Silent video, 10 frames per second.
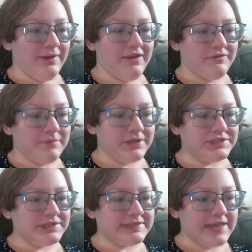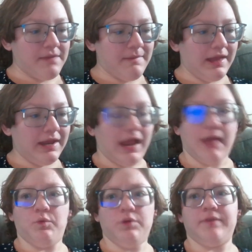have much to say about it. I
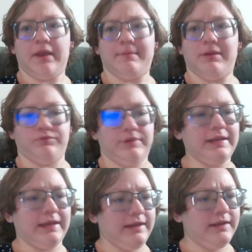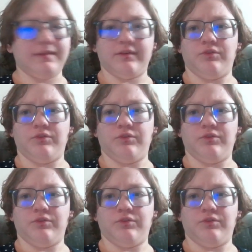would recommend reading it. It's